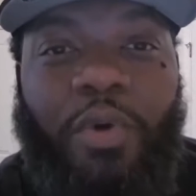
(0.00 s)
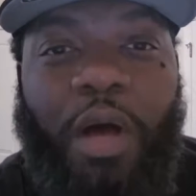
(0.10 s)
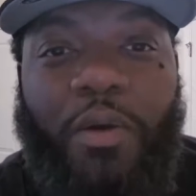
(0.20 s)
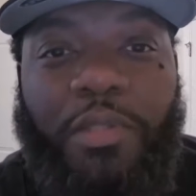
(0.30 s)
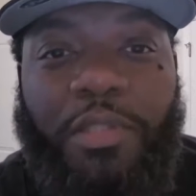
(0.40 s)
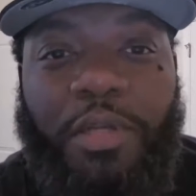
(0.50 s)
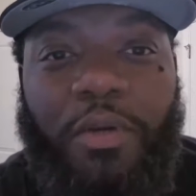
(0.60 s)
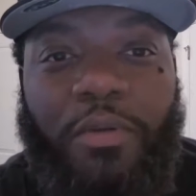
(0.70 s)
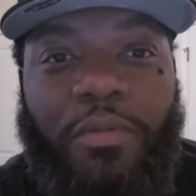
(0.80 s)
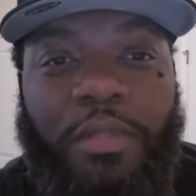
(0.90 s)
you
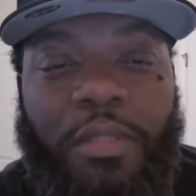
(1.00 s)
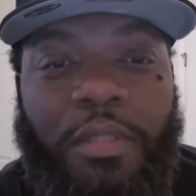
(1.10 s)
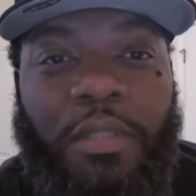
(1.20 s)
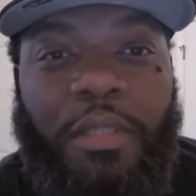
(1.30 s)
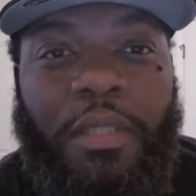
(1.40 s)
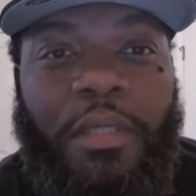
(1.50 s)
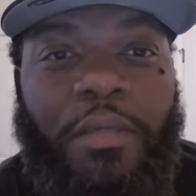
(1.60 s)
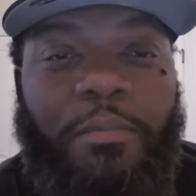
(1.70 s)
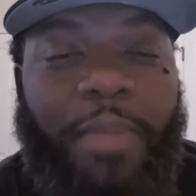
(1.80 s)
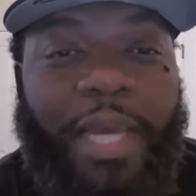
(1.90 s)
also
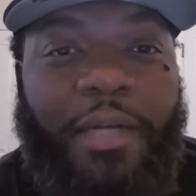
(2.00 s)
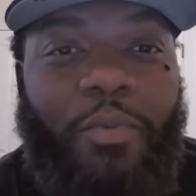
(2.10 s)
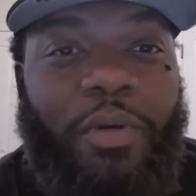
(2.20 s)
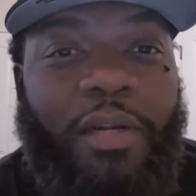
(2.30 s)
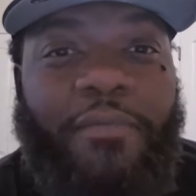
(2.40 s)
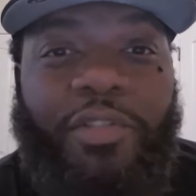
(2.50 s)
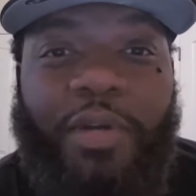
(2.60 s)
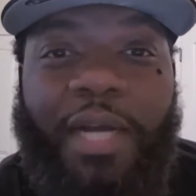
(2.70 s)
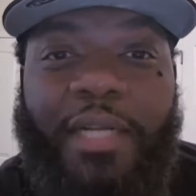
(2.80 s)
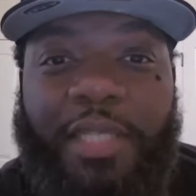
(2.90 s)
made
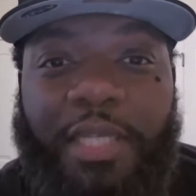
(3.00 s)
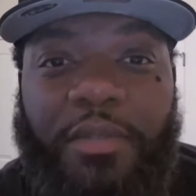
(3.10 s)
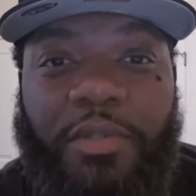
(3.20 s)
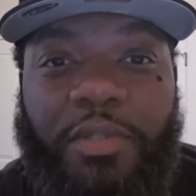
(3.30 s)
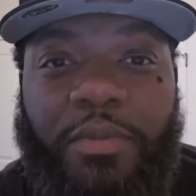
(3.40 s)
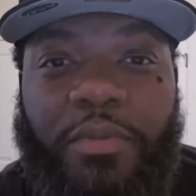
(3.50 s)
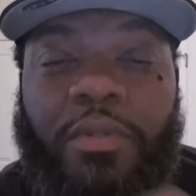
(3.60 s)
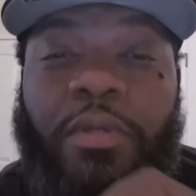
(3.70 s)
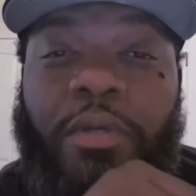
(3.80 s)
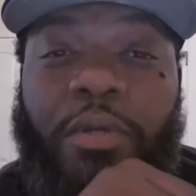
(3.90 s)
whatever tried to kill you